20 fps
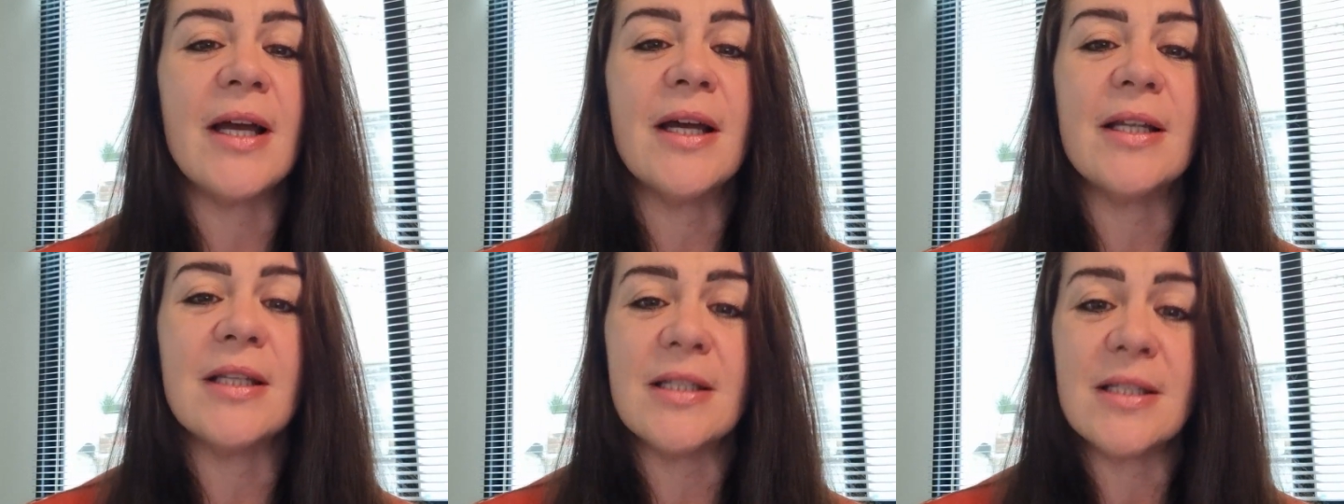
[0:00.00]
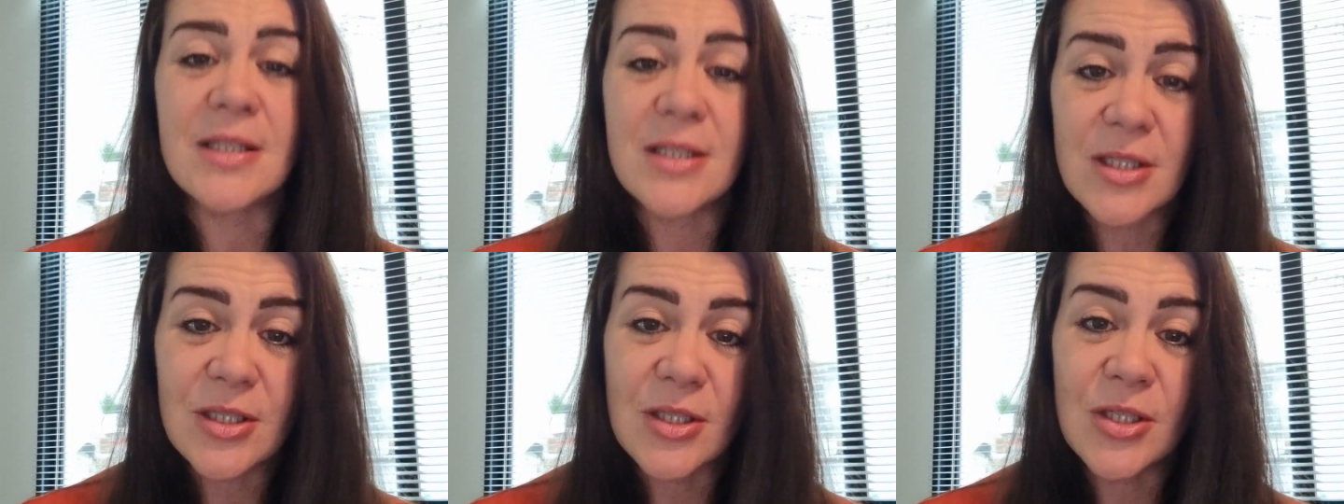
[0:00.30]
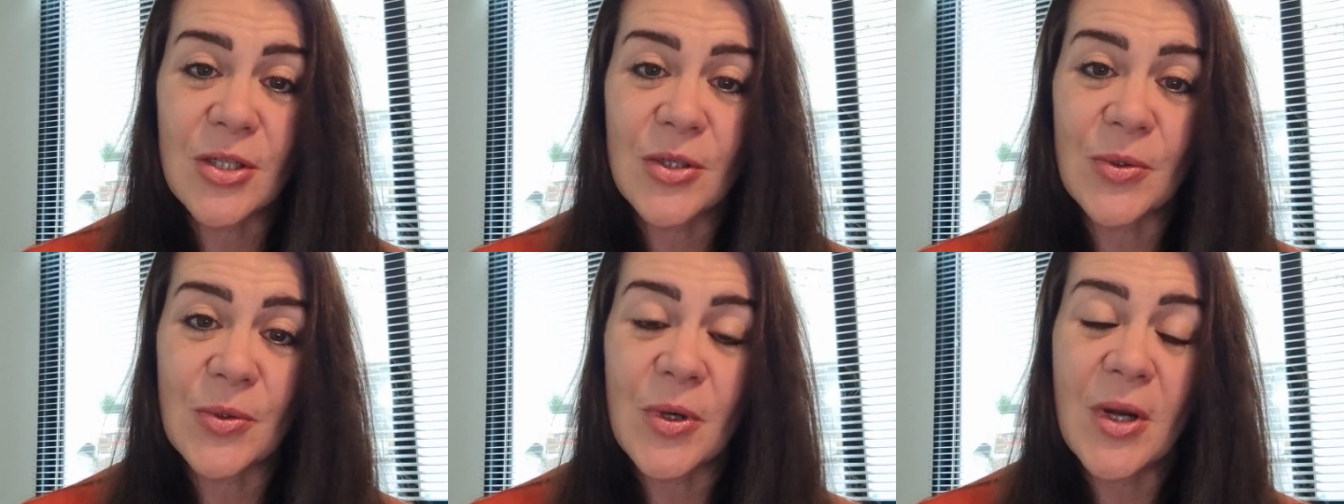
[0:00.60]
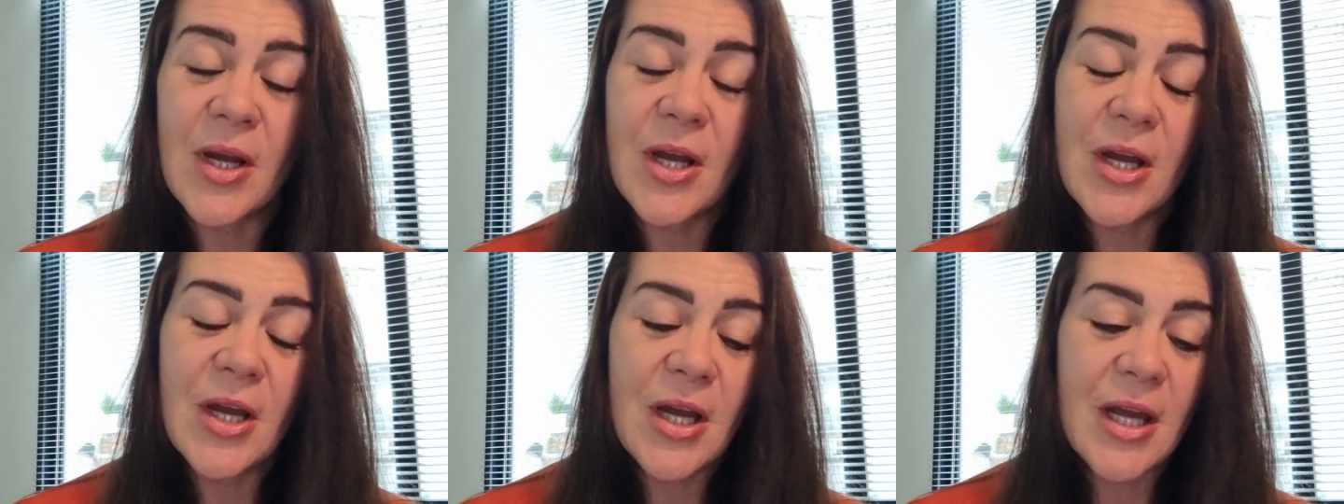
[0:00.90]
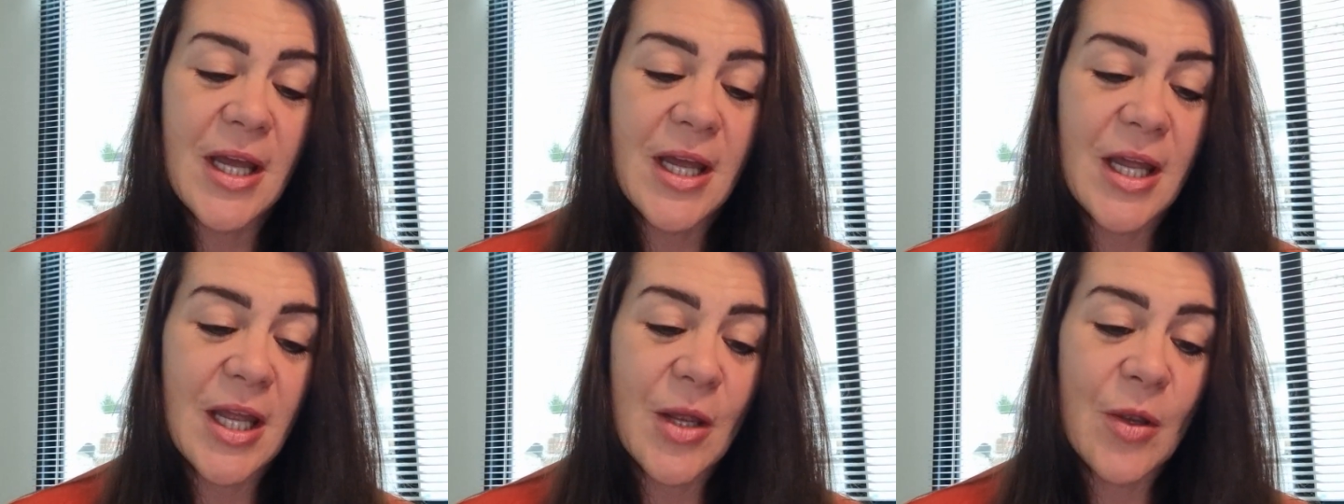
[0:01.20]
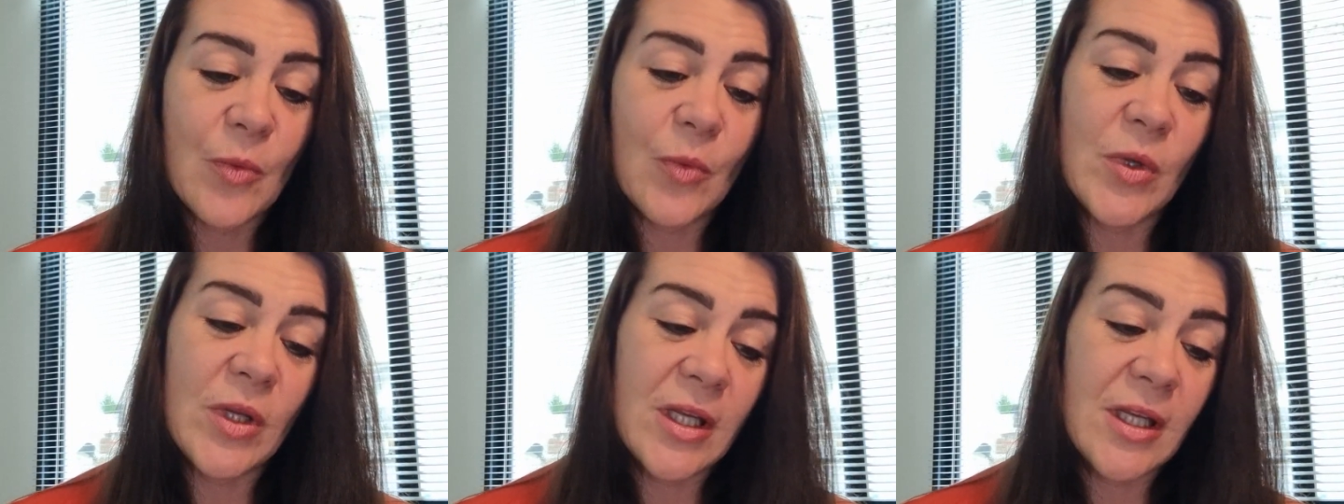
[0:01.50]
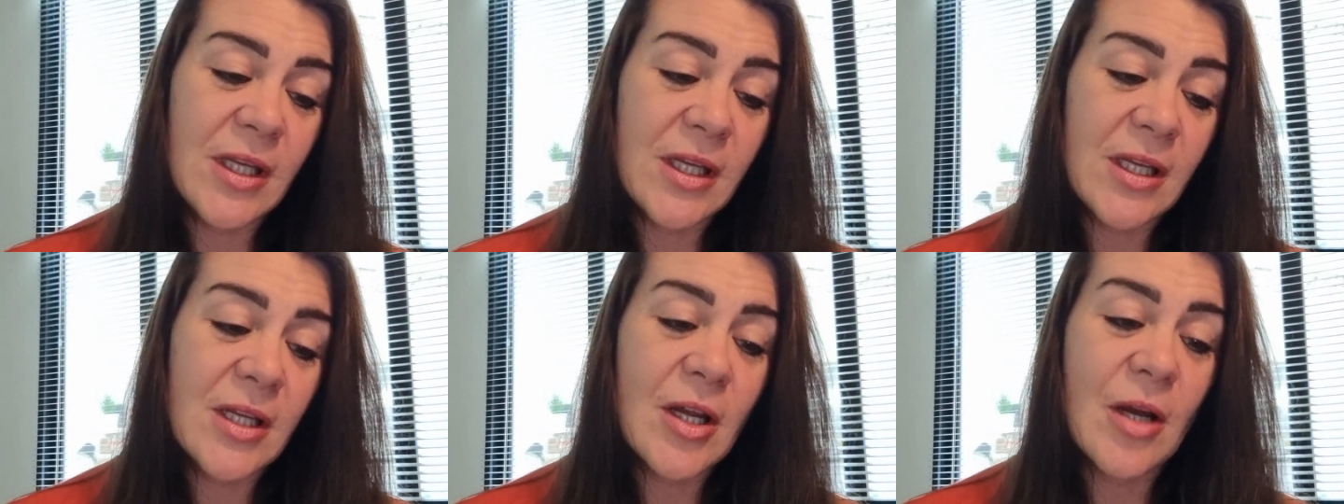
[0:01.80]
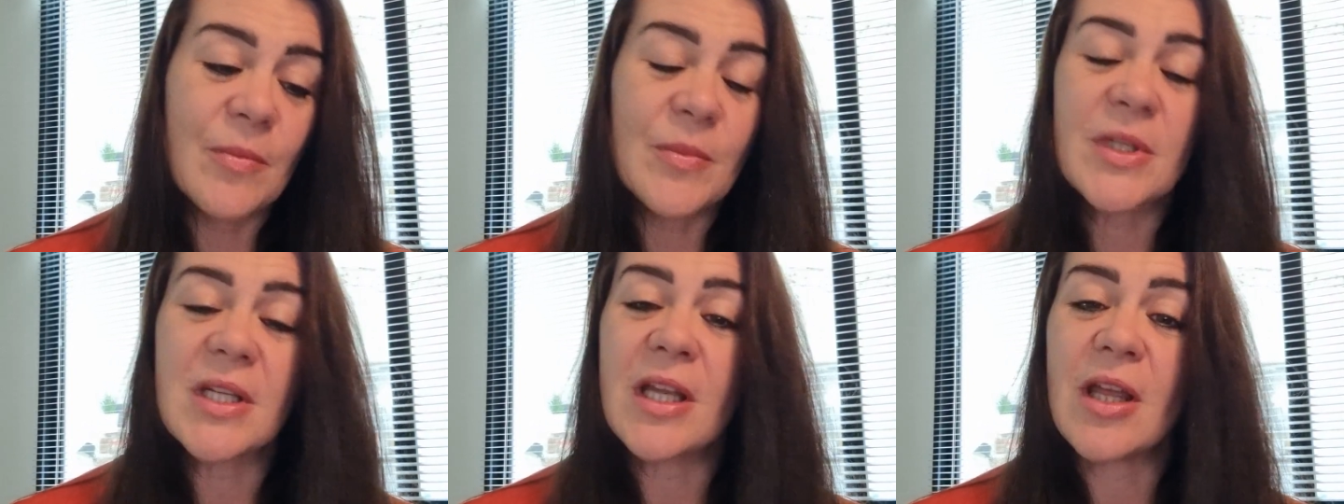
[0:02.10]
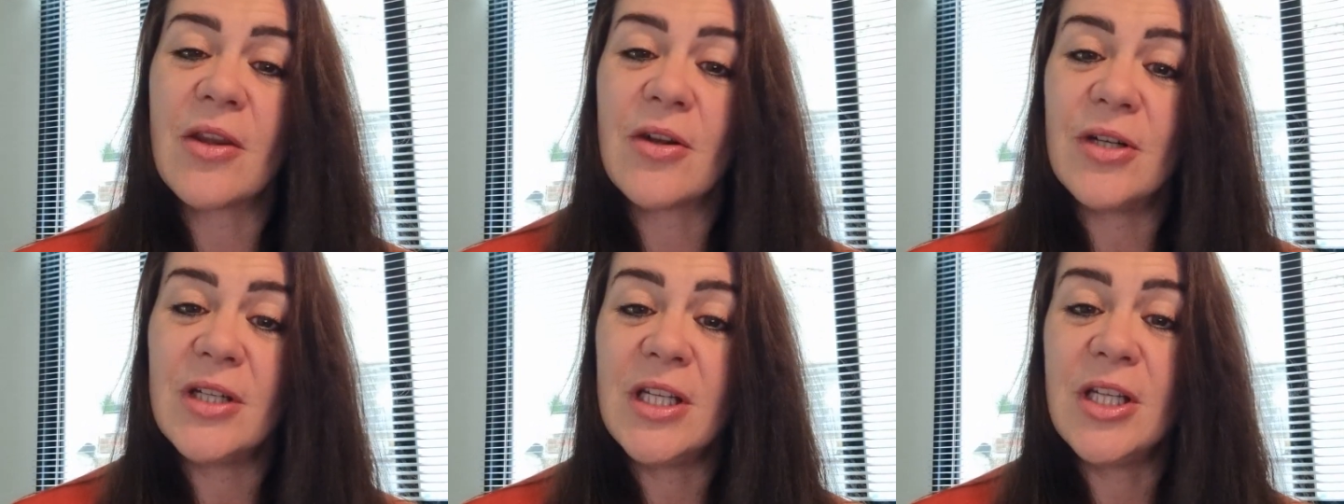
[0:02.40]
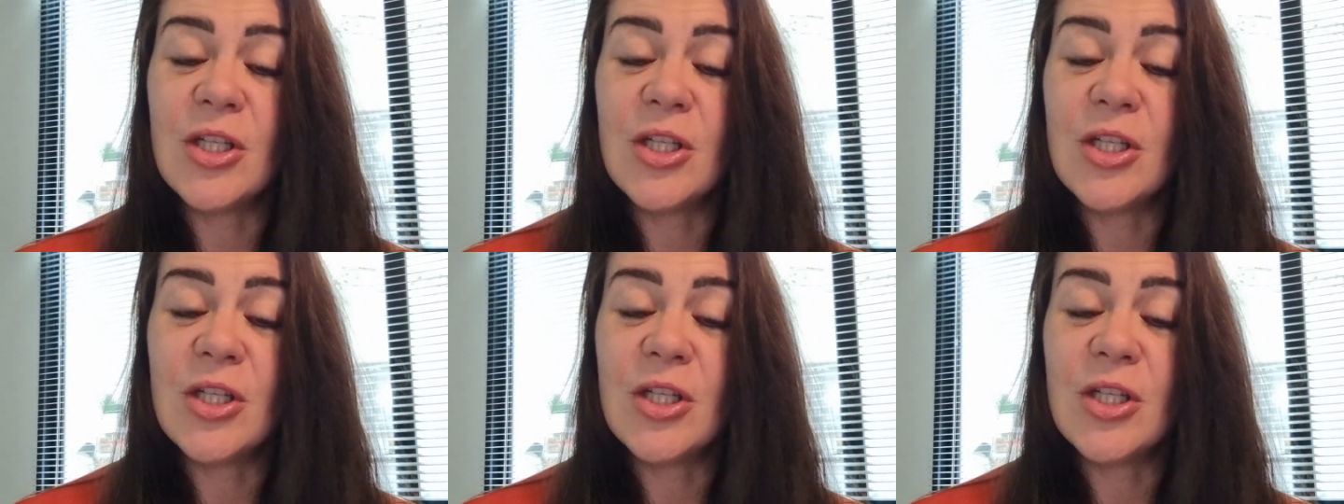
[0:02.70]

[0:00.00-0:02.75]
and we come together